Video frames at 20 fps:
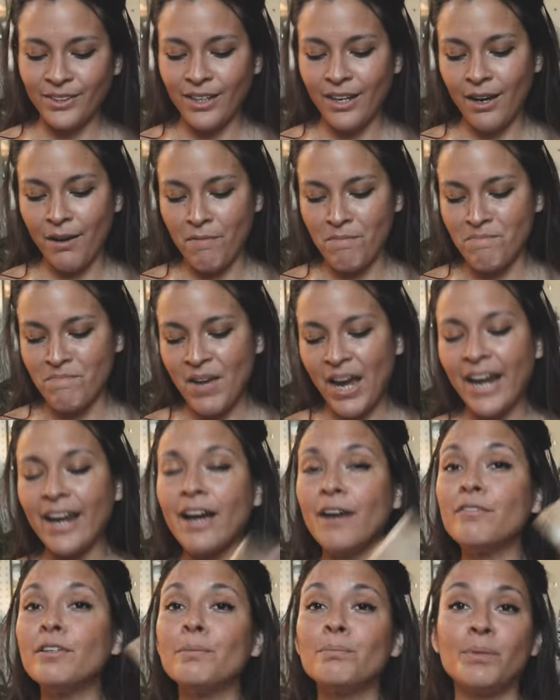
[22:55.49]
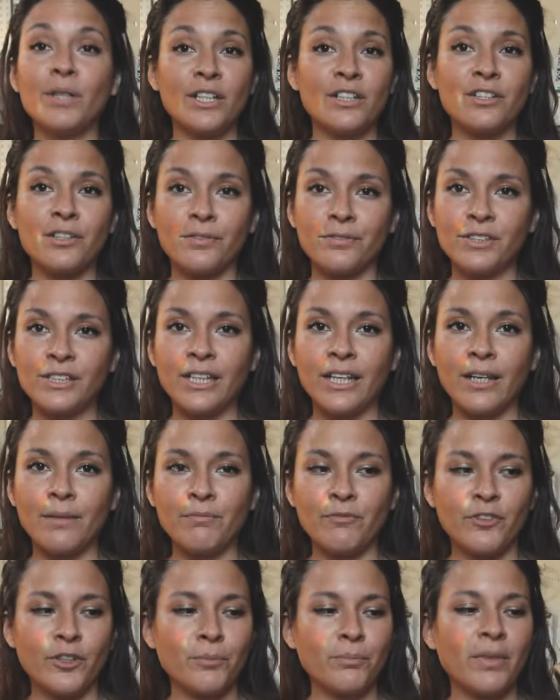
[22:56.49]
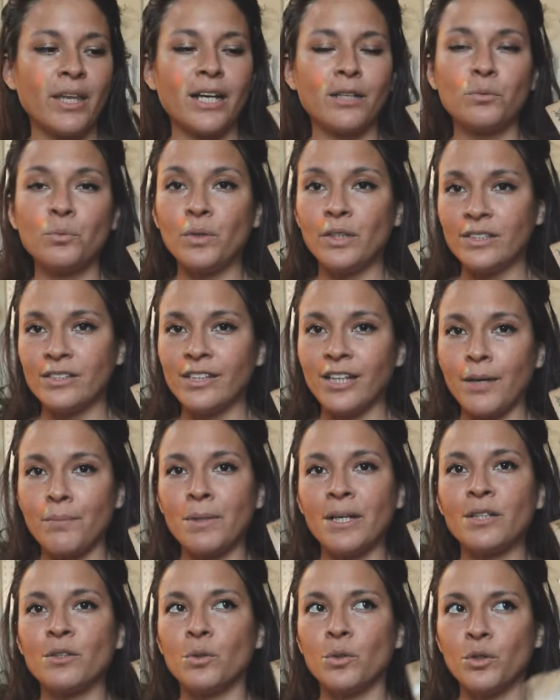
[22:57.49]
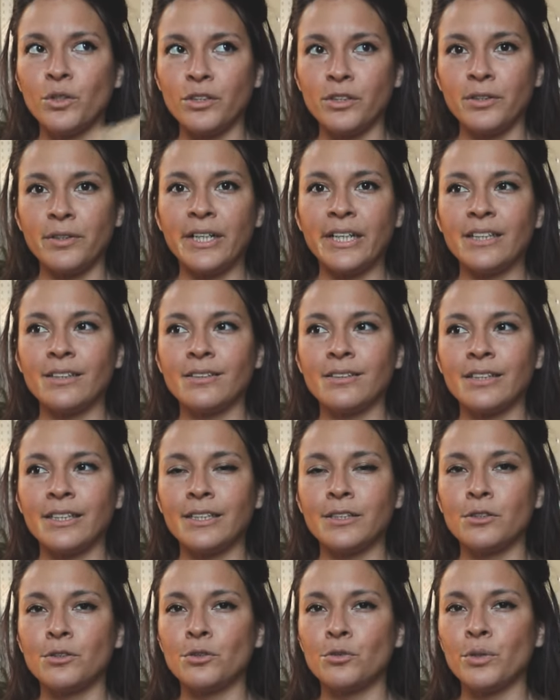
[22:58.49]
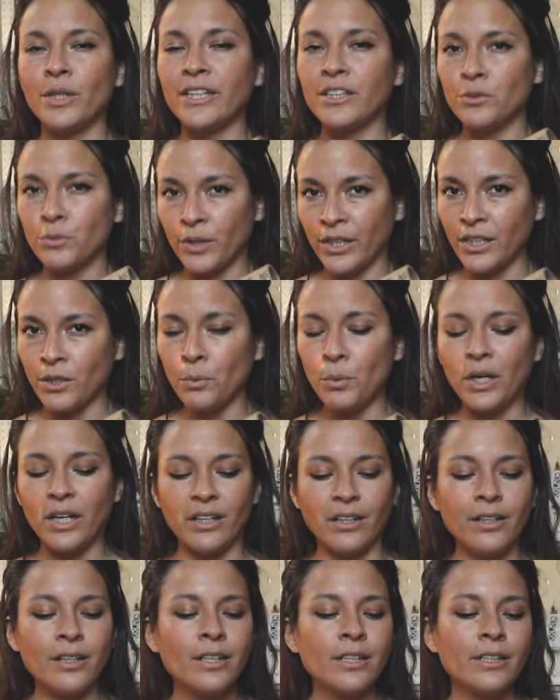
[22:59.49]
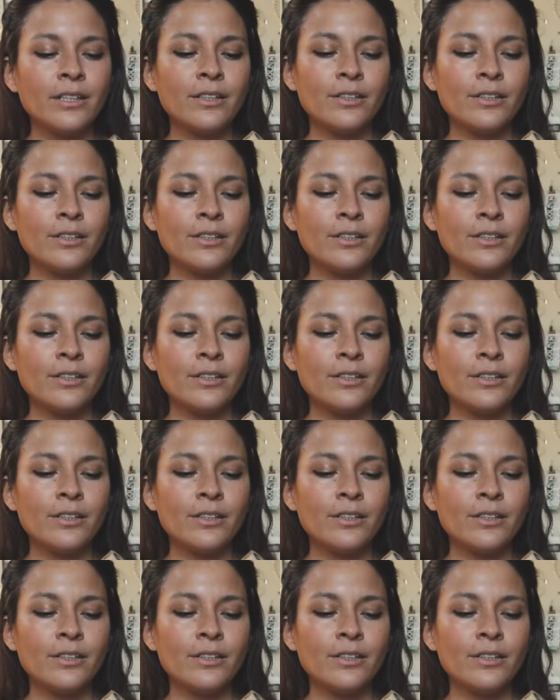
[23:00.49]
I have a bunch of tape from that one time I ordered it in 2021.